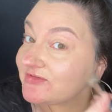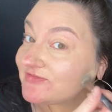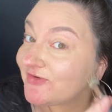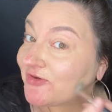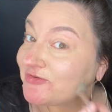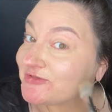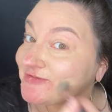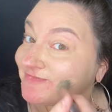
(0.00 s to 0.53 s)

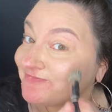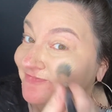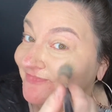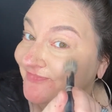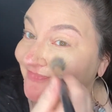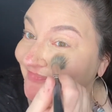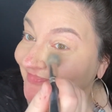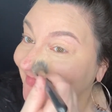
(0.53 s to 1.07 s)
folks.
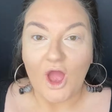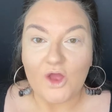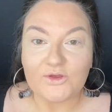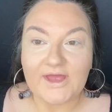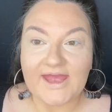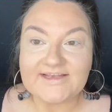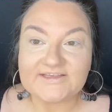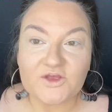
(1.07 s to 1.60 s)

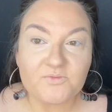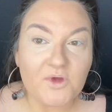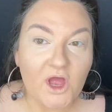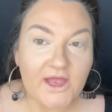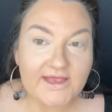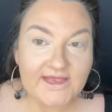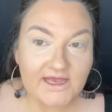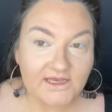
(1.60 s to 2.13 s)
Okay, so
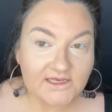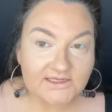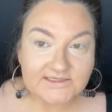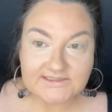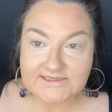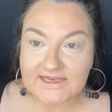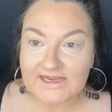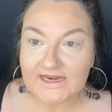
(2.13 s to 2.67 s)
my
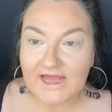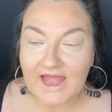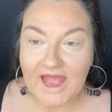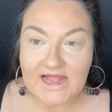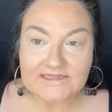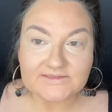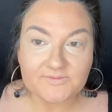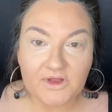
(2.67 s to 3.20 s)
concealer
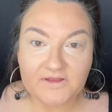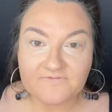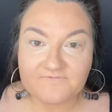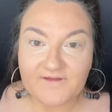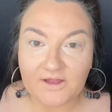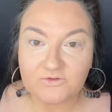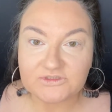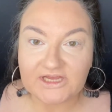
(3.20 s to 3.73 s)
and my
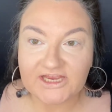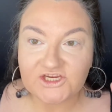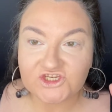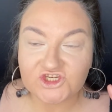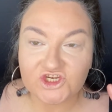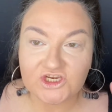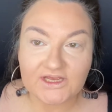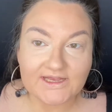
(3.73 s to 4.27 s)

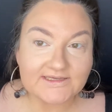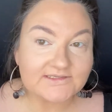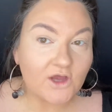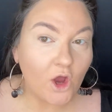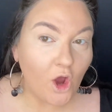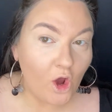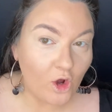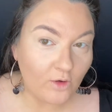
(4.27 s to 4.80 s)
foundation is
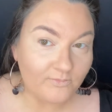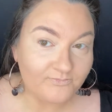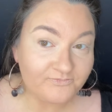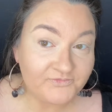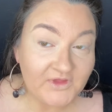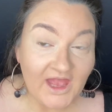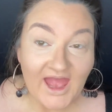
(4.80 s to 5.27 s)
on.